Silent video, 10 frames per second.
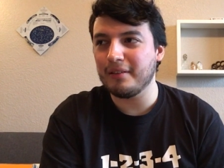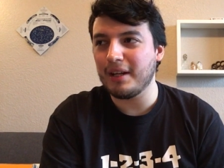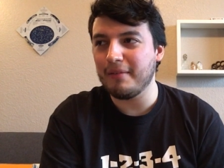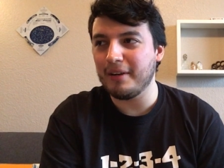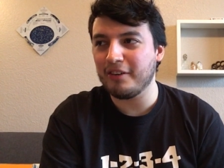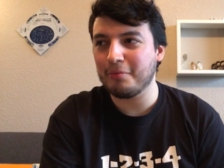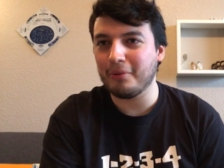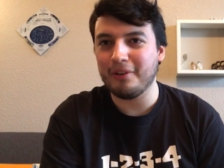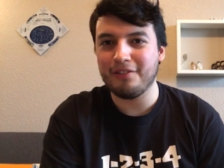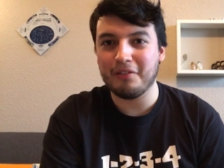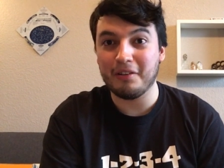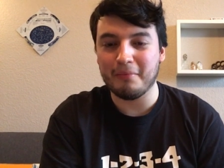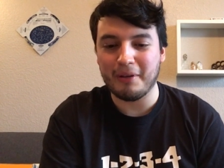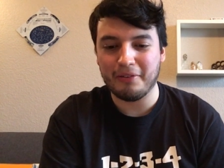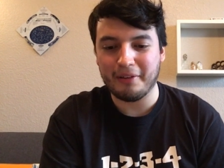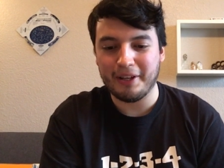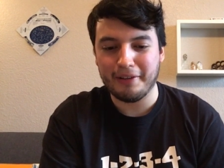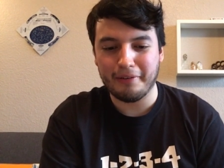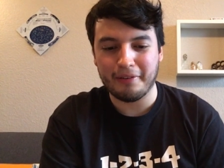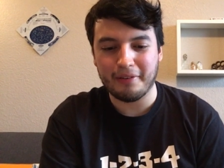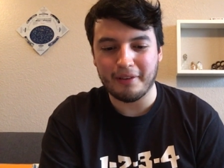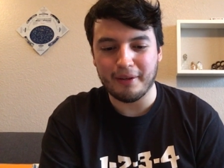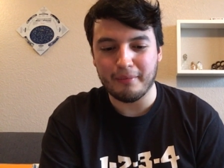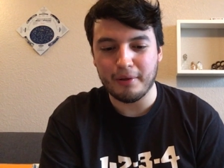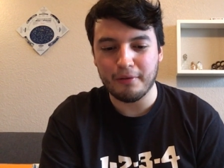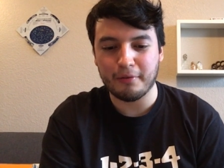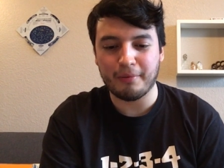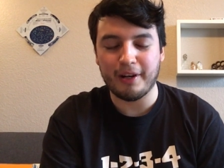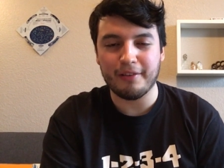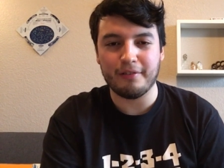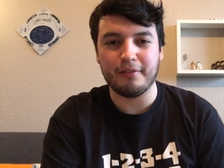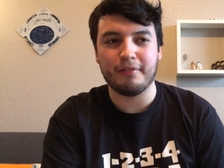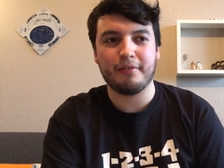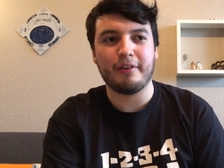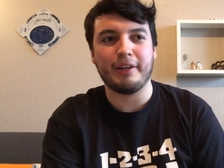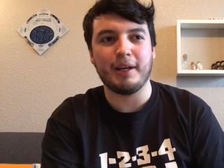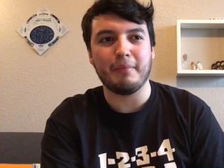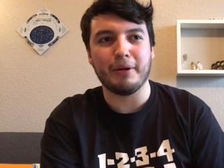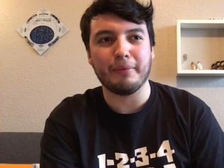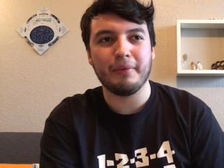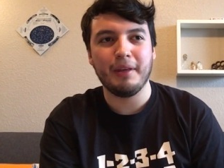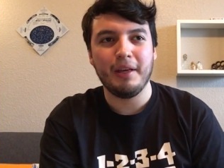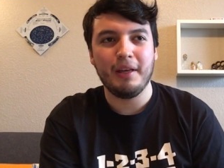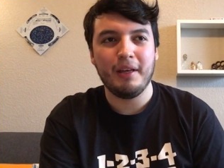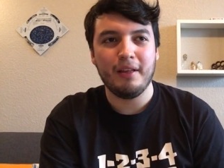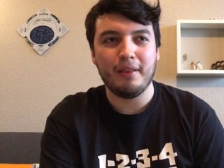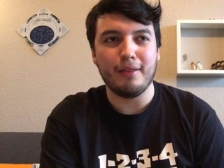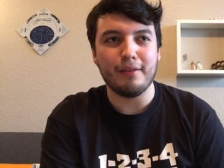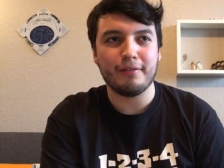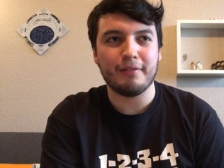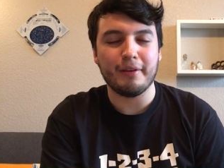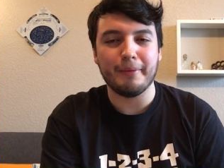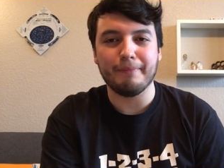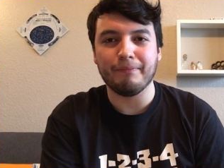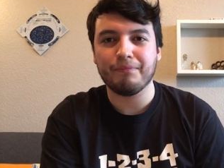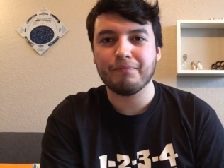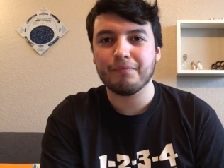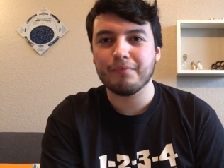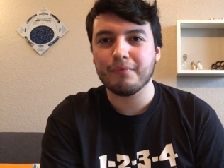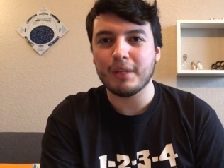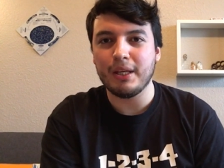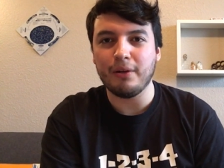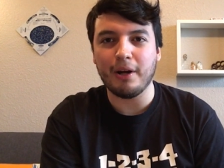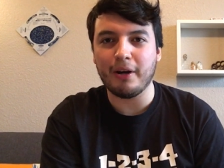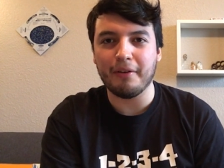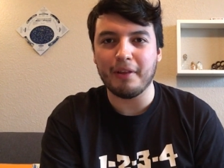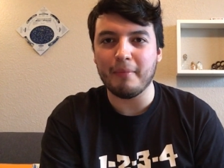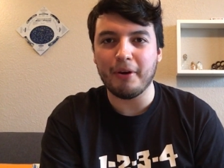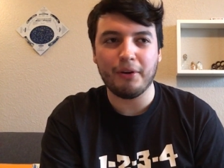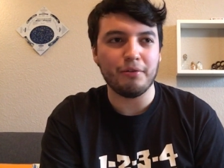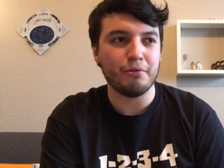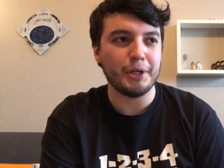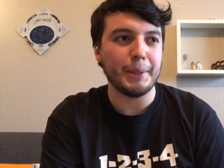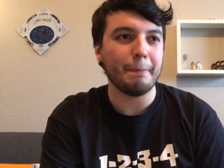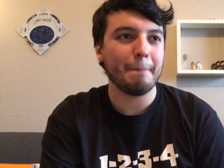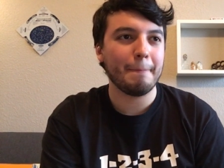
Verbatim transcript: kind of an exploration into mental health um, no surprises talking about this you could call it the American dream